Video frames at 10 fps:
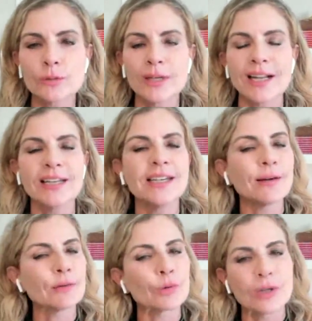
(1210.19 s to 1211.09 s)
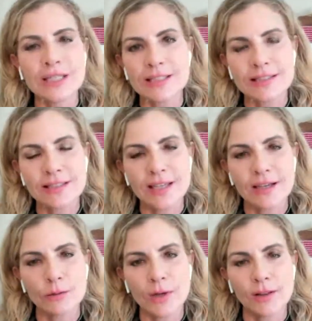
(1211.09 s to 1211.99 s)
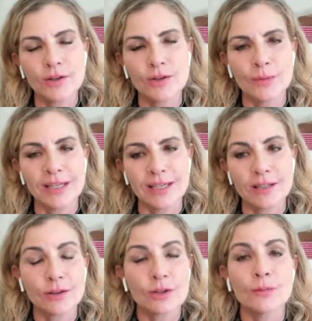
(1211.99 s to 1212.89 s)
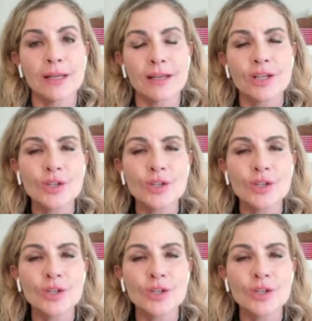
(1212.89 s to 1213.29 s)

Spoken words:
but I never want us to take away the